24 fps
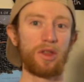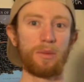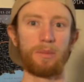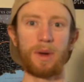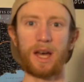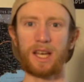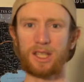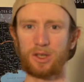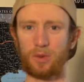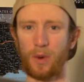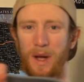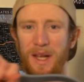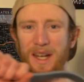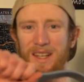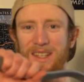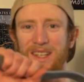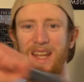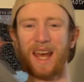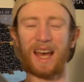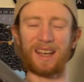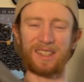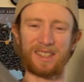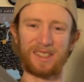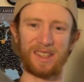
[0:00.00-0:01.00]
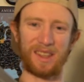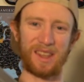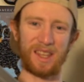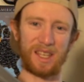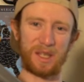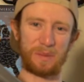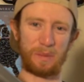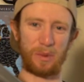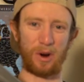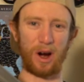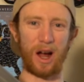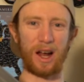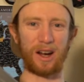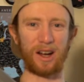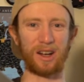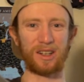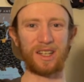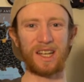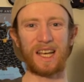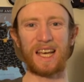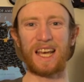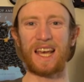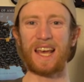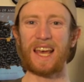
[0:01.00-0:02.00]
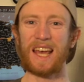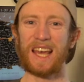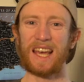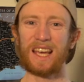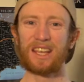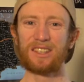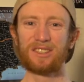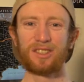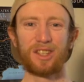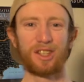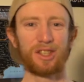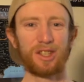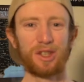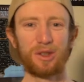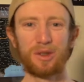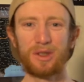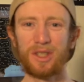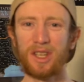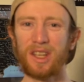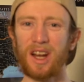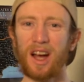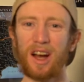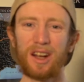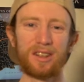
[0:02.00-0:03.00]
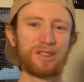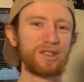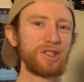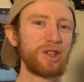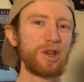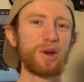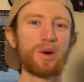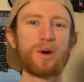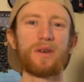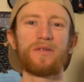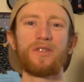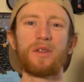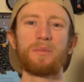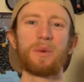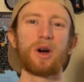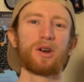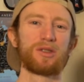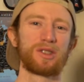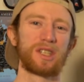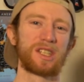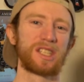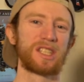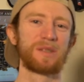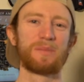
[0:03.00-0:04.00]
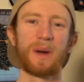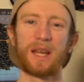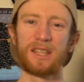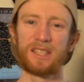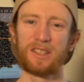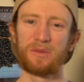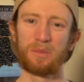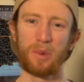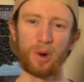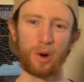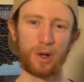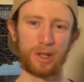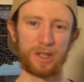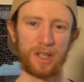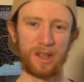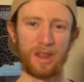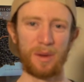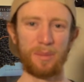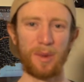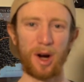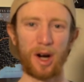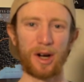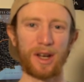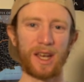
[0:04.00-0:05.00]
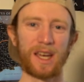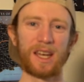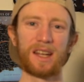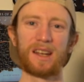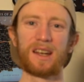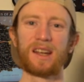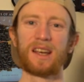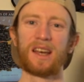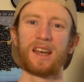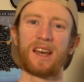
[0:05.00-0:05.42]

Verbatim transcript: the best way to test this product is to use it on two of the most expensive boards on the market.